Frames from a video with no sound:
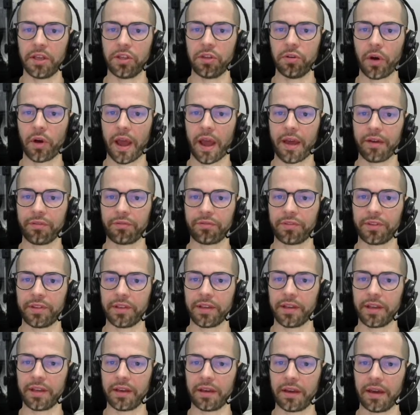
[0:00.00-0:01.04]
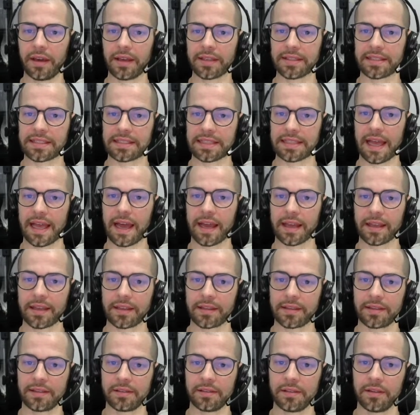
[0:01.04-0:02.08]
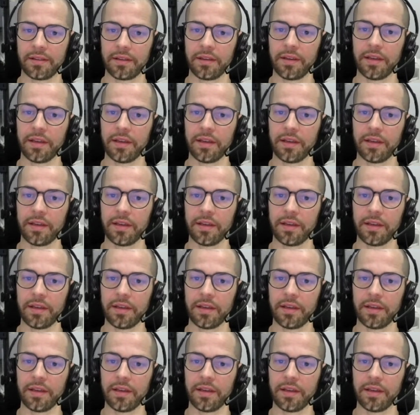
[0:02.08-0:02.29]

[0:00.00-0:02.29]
you have the exact